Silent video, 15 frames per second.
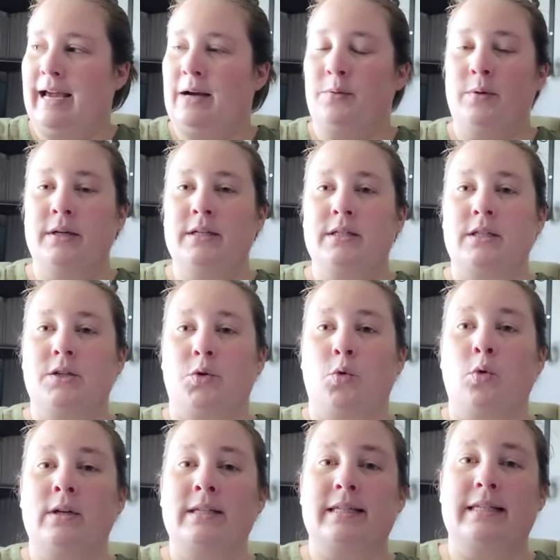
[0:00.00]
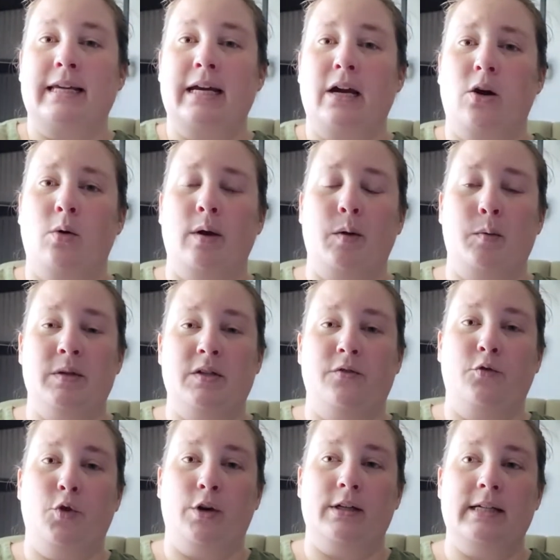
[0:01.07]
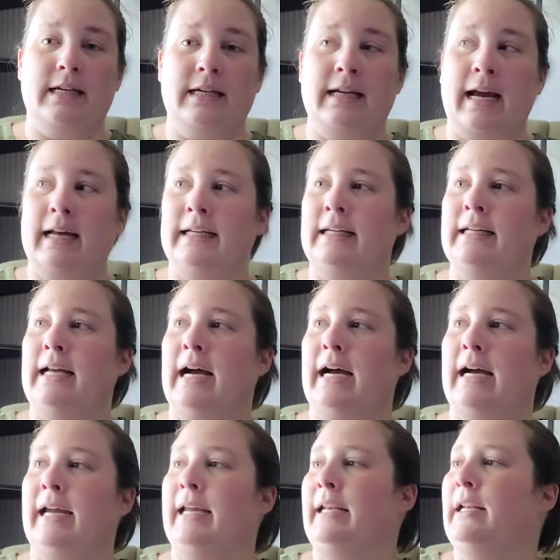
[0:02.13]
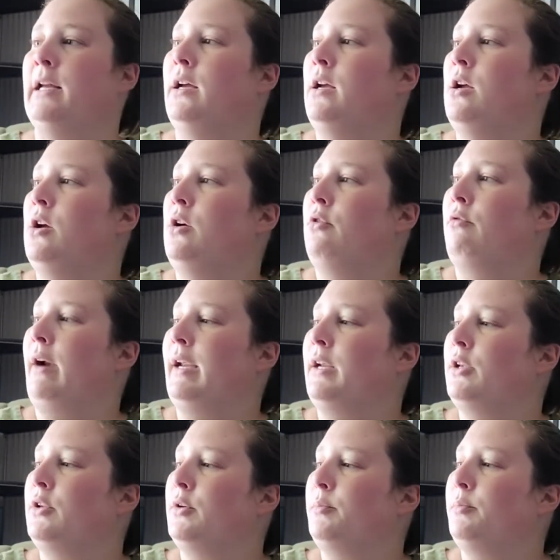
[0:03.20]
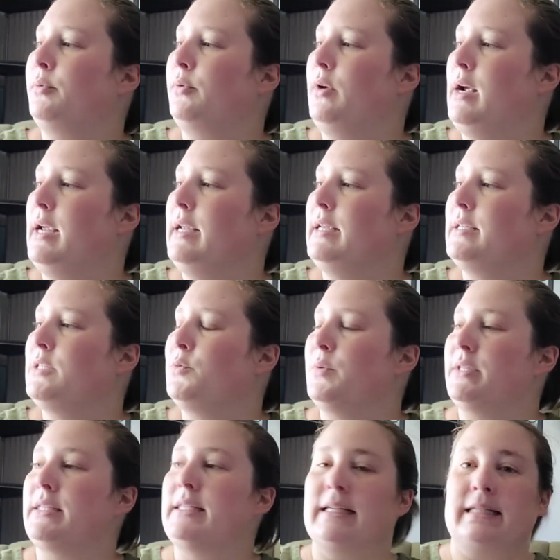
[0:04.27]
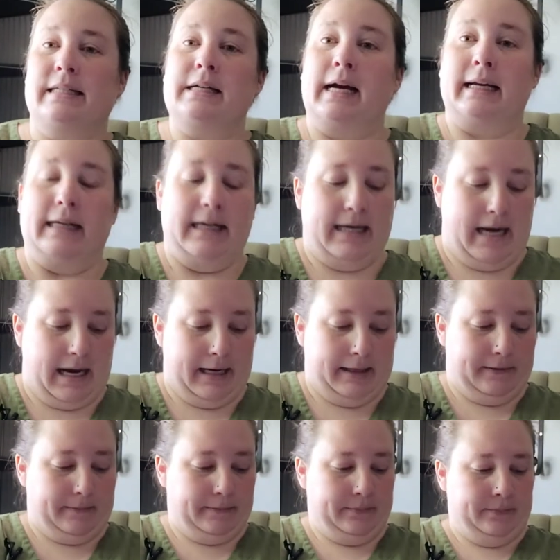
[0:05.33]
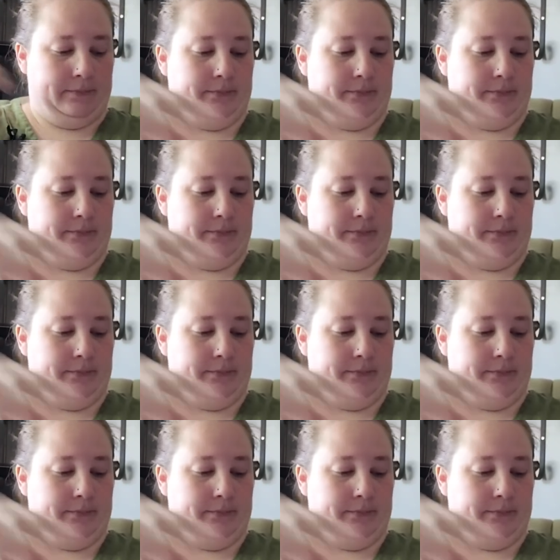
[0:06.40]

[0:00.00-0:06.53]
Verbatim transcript: that was on sale. It was $14.99. Regular price was $6.99.